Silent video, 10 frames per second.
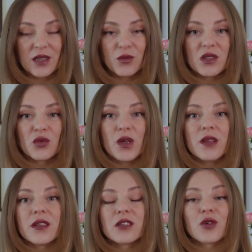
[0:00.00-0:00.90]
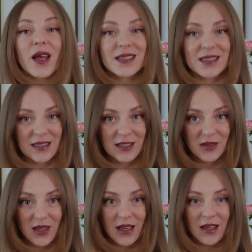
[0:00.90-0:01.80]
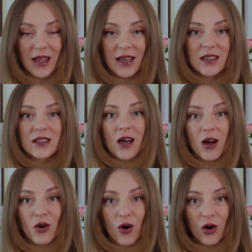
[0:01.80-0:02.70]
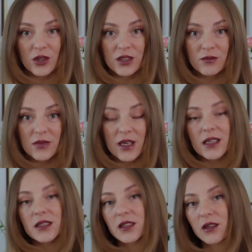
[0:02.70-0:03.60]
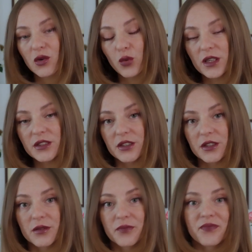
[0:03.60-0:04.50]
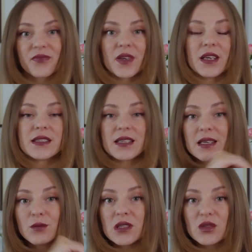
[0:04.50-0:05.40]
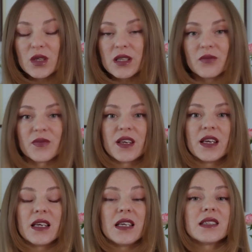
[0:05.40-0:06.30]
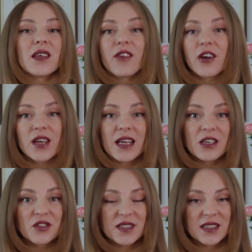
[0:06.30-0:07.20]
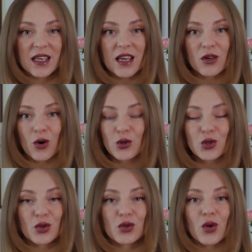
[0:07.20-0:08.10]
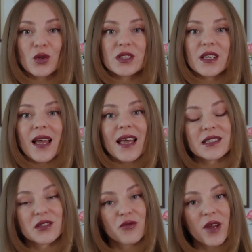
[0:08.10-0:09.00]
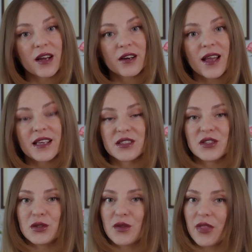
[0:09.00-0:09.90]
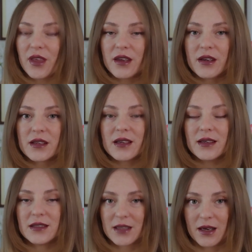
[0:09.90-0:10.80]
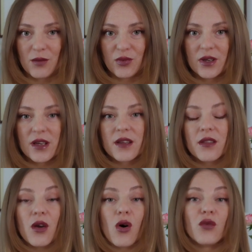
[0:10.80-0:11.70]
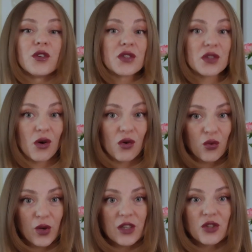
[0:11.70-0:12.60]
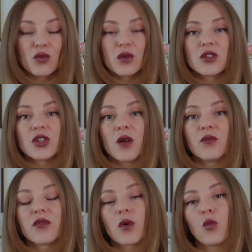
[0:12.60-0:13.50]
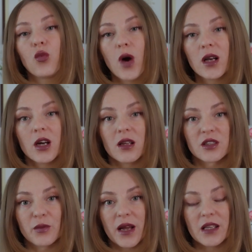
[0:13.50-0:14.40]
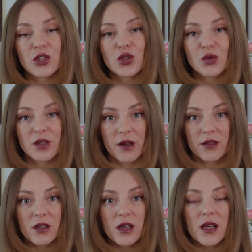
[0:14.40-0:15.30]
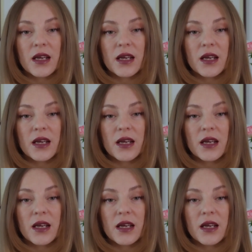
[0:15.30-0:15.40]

in between the transits, like dark autumn and dark winter. It's in between. It's a very interesting and also not as rare as you think type, the owners of which will jump from one color palette to another